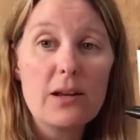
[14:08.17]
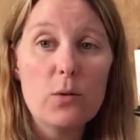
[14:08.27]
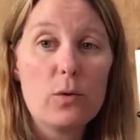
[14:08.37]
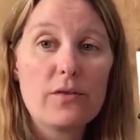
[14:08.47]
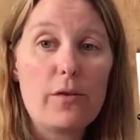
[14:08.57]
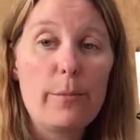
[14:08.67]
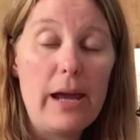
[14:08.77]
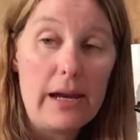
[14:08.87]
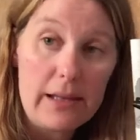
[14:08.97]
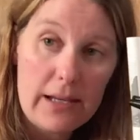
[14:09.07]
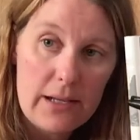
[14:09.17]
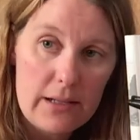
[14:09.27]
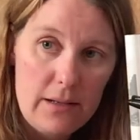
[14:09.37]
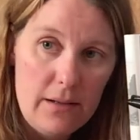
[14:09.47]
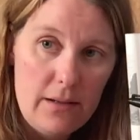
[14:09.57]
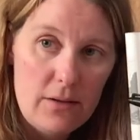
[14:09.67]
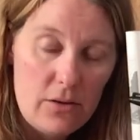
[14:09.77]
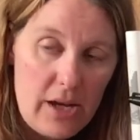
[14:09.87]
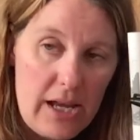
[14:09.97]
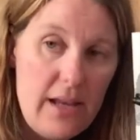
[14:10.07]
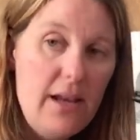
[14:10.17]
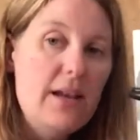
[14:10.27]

and one for Palian, okay?